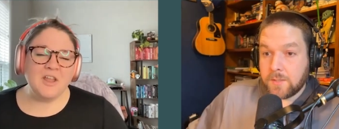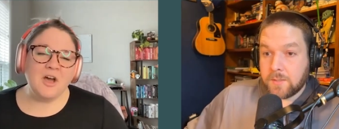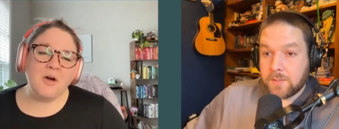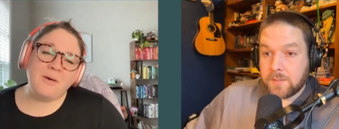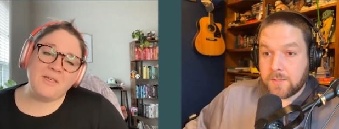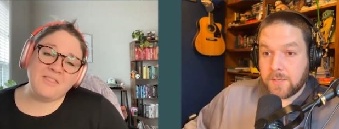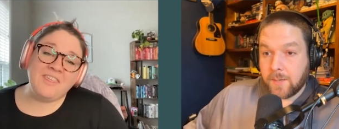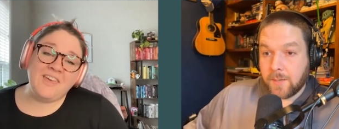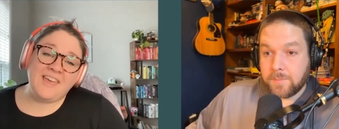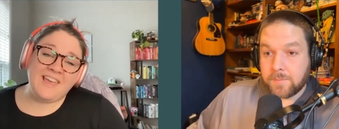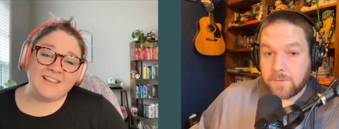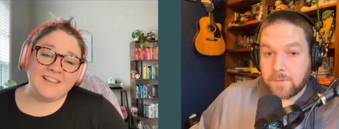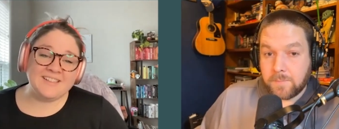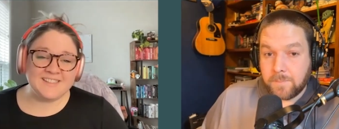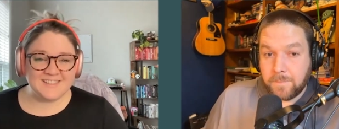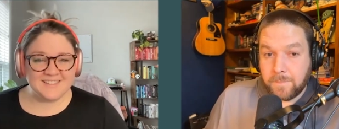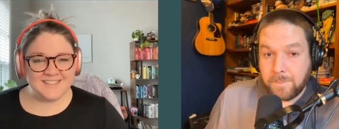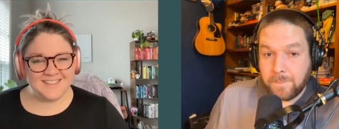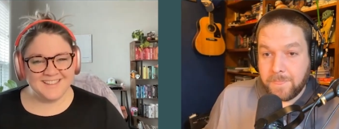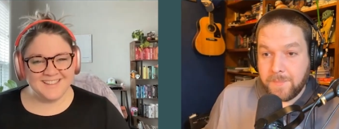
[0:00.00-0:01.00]
Speaker 1: no, but Cap-
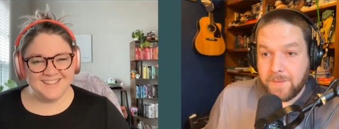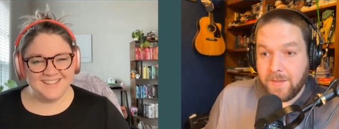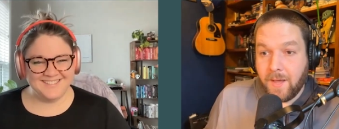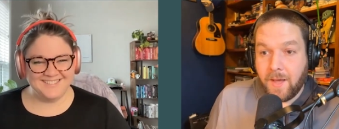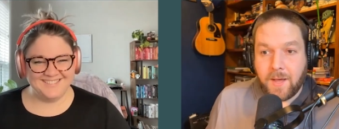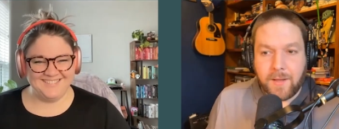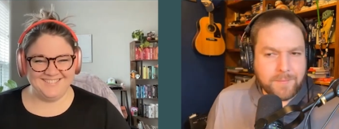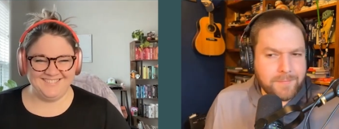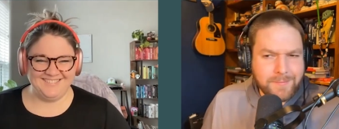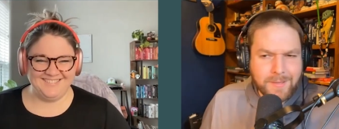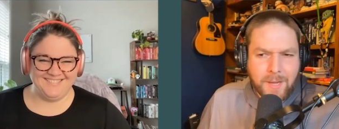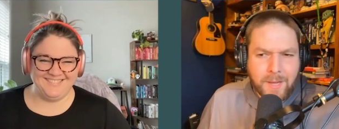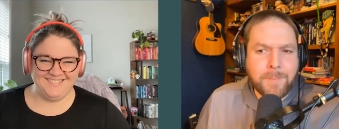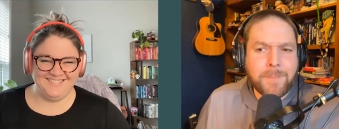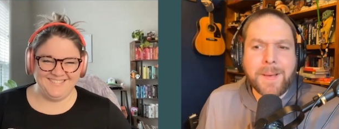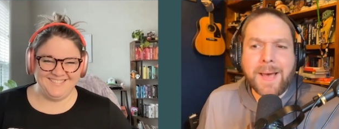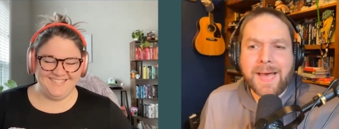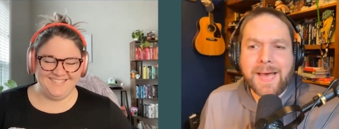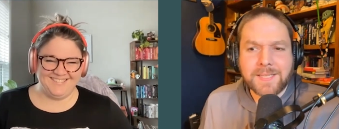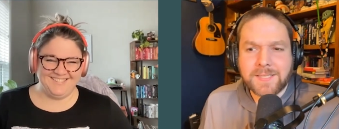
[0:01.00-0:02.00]
thanks. uh, I'll
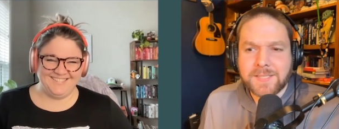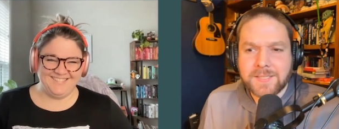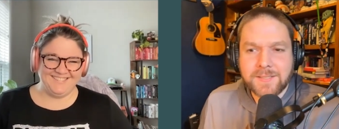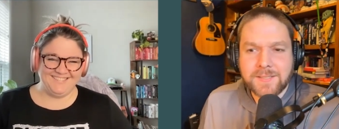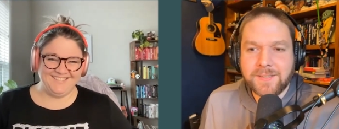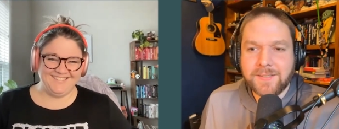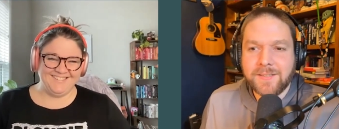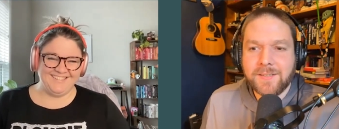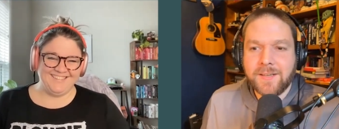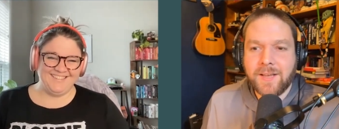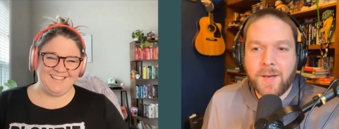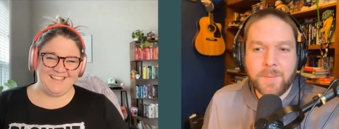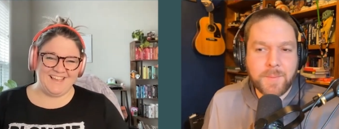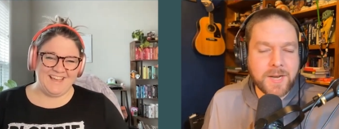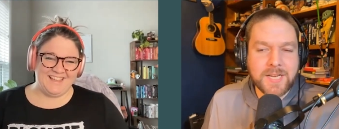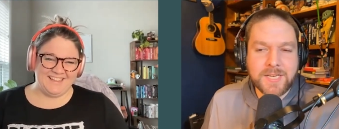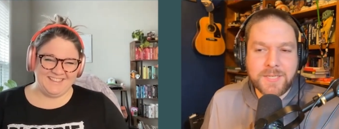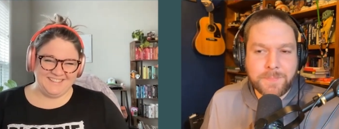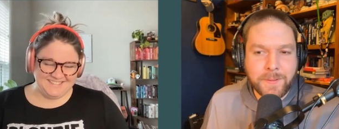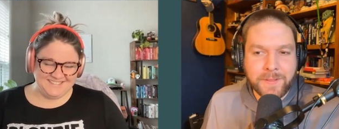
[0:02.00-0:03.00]
pass. How
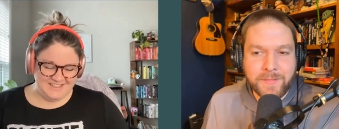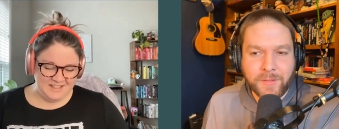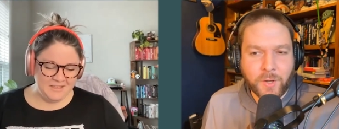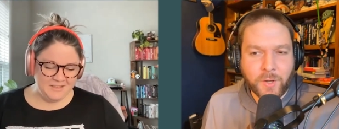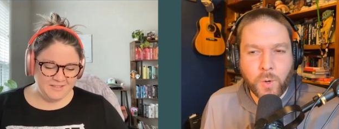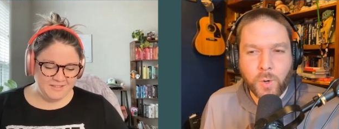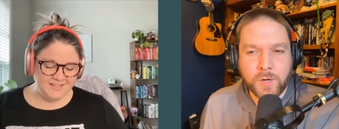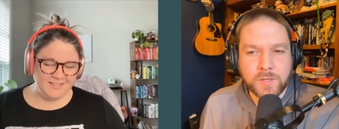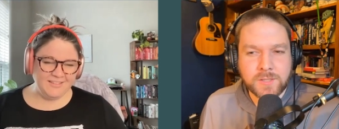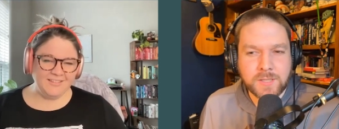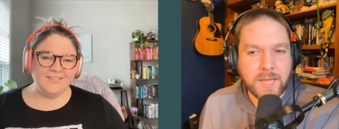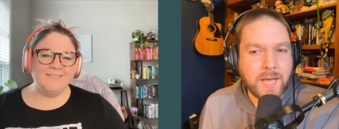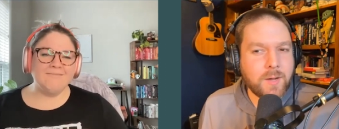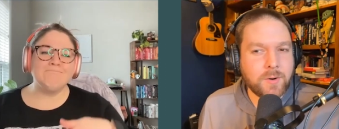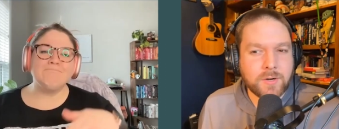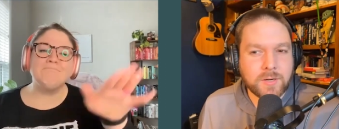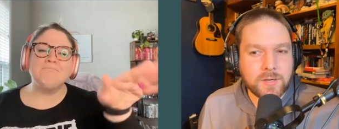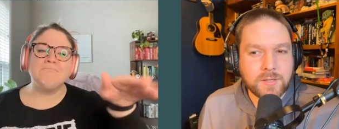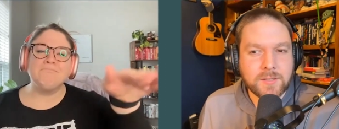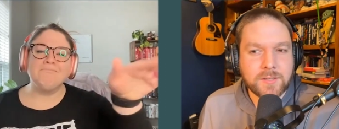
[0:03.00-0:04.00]
about yeah. I just play the chords
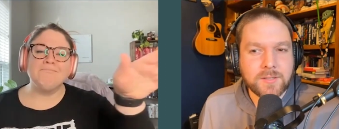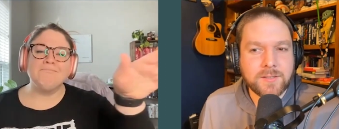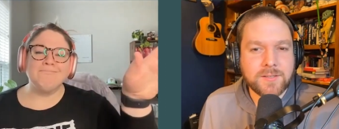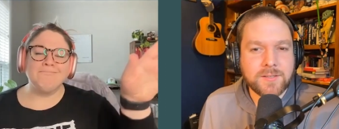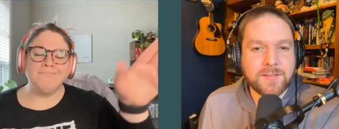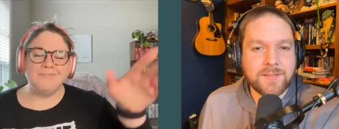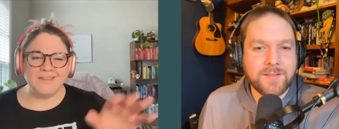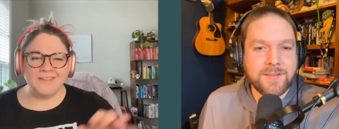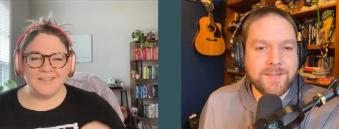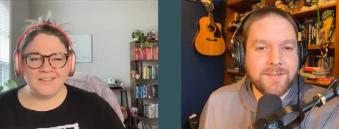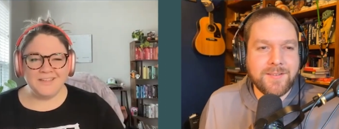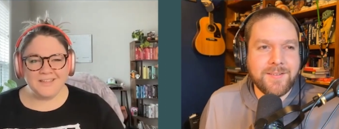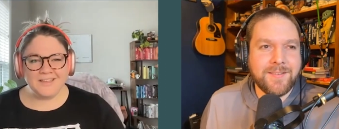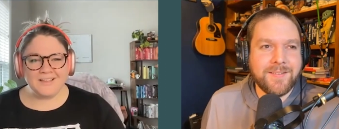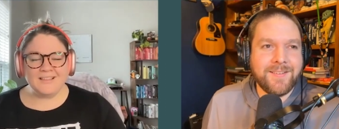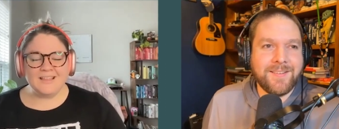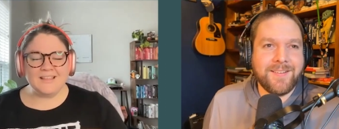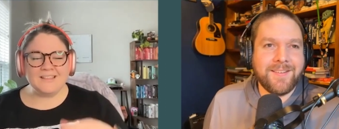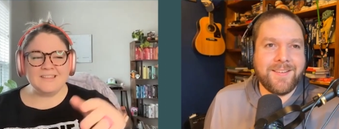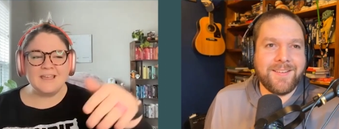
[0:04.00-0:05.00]
louder?
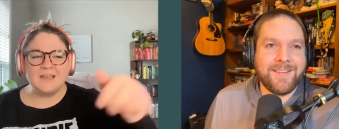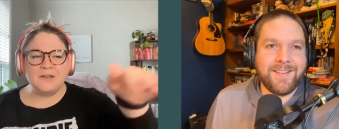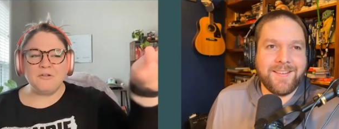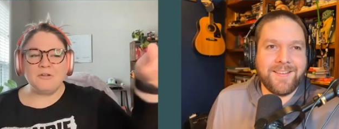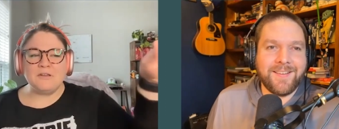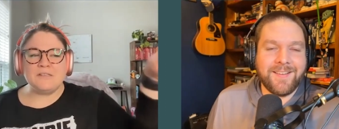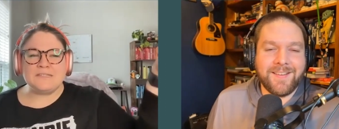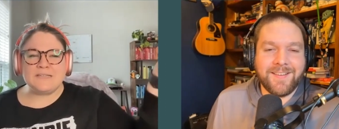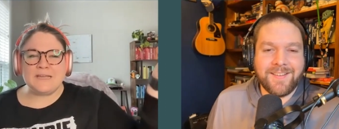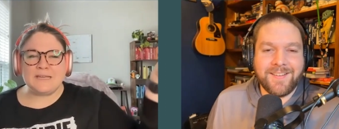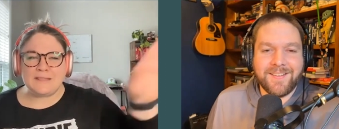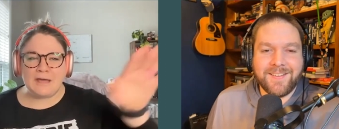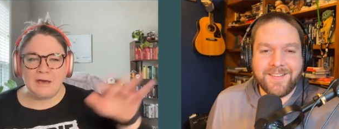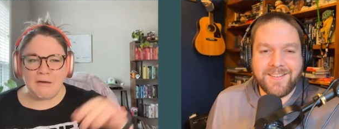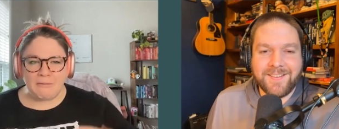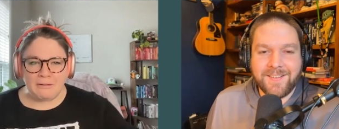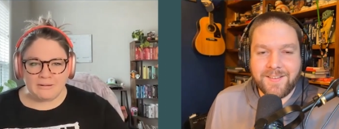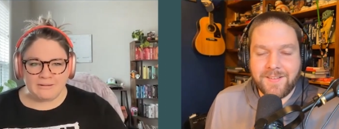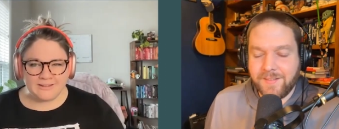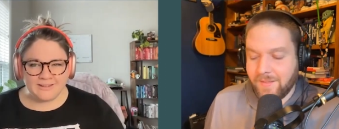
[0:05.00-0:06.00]
Speaker 2: Let's let Chris take
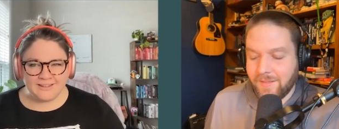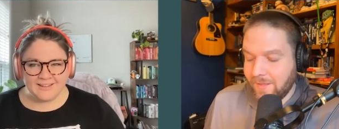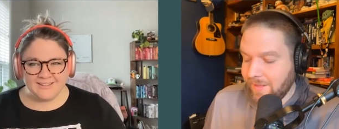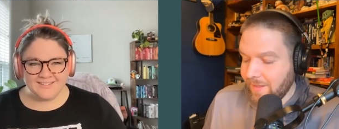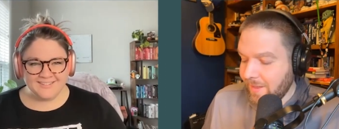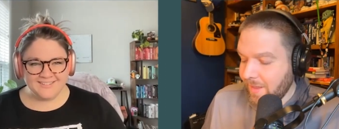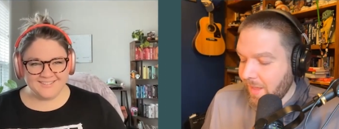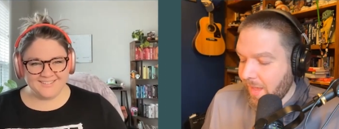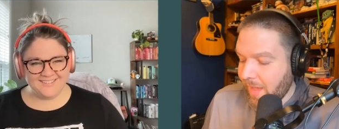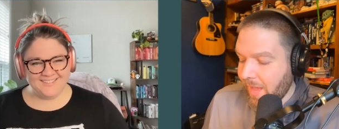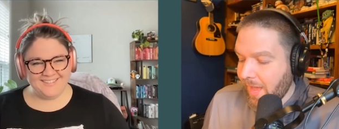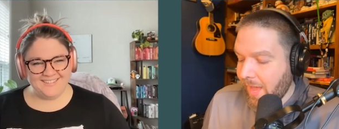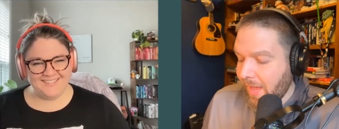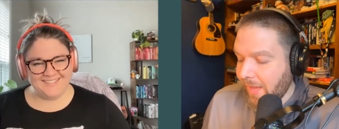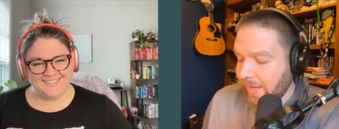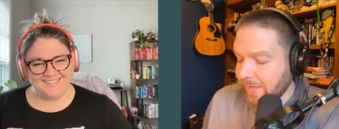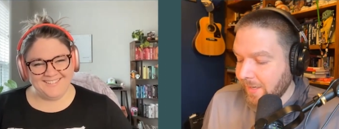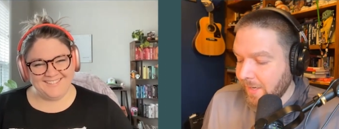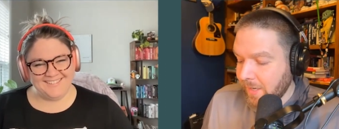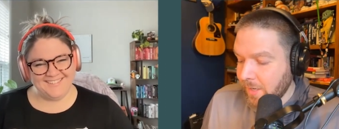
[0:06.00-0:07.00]
that one.
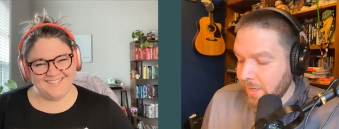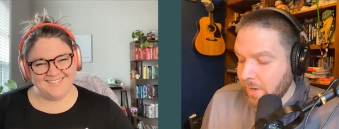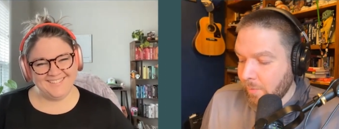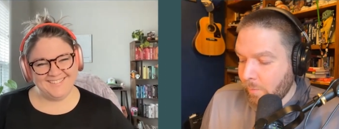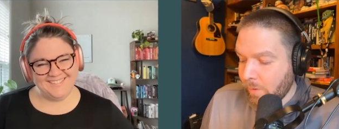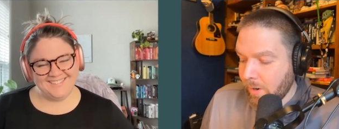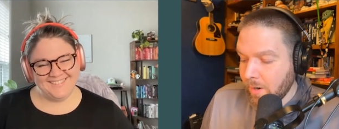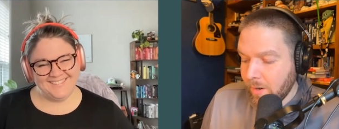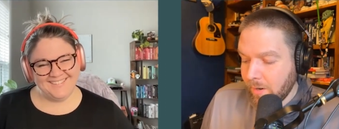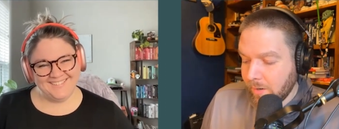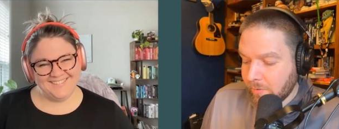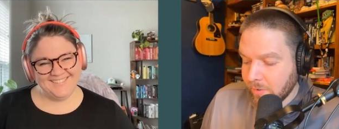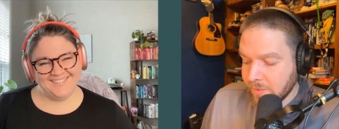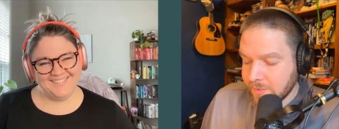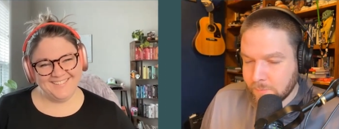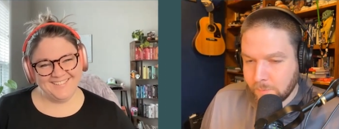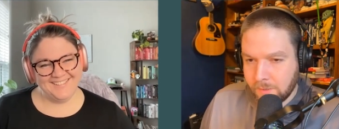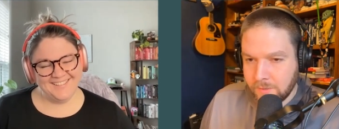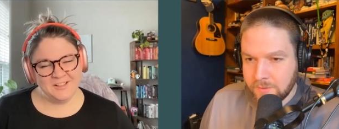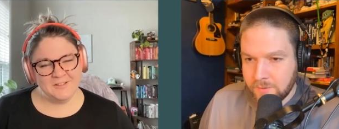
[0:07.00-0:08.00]
Speaker 1: why,
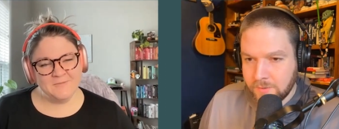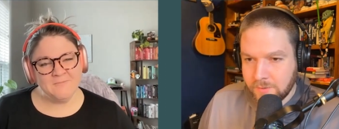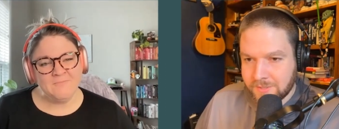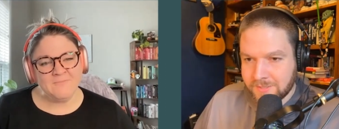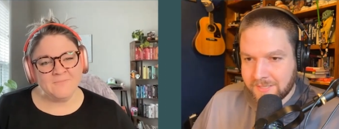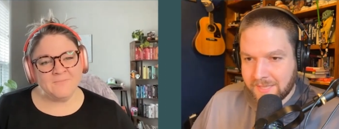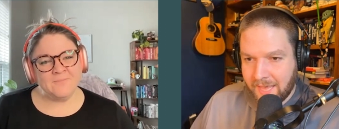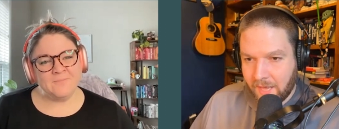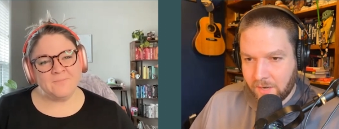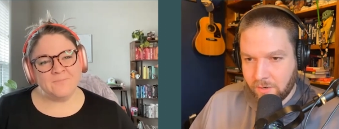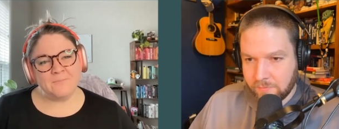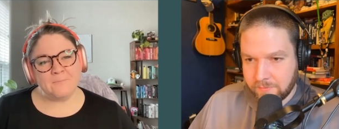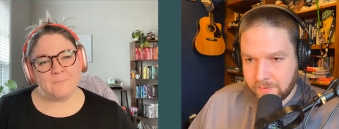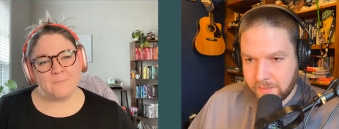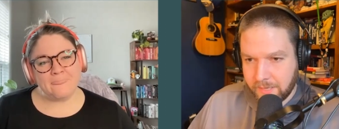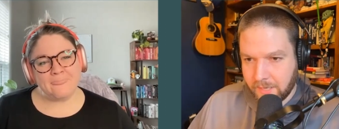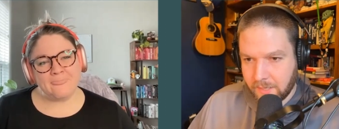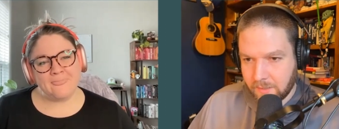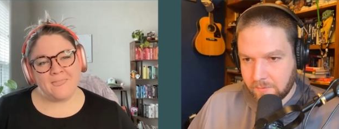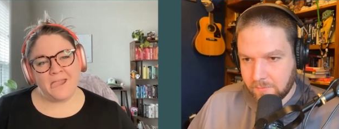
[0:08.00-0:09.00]
Chris, why don't you scat
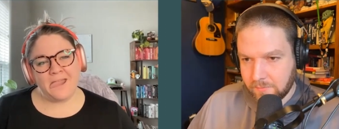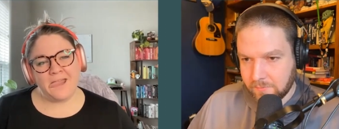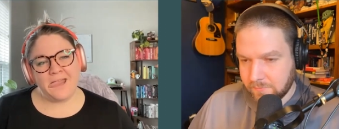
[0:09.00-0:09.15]
over that?